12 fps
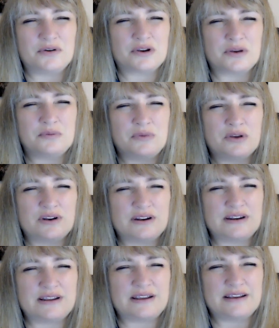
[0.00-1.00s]

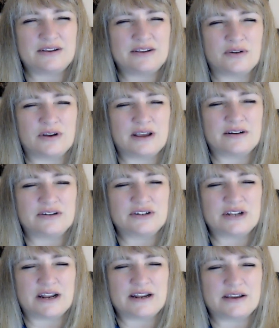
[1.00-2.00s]
community, your
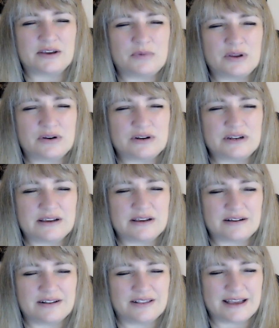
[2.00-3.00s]
energetic community
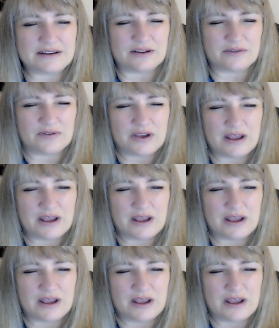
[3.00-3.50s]
and collective,